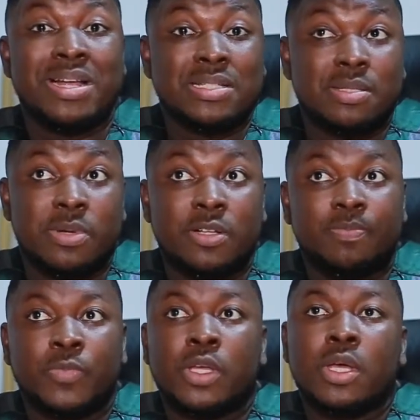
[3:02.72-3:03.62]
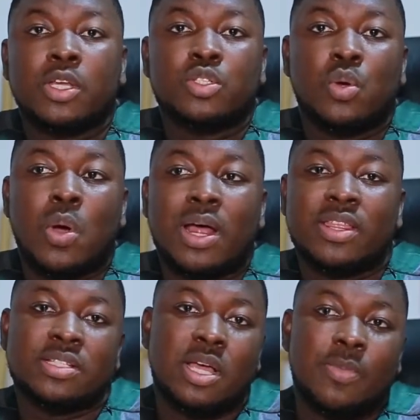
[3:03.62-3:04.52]
Bantima. So at
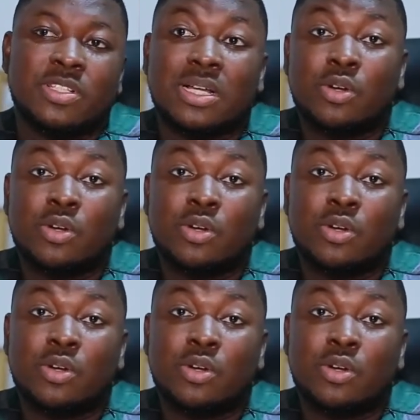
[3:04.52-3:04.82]
the time I was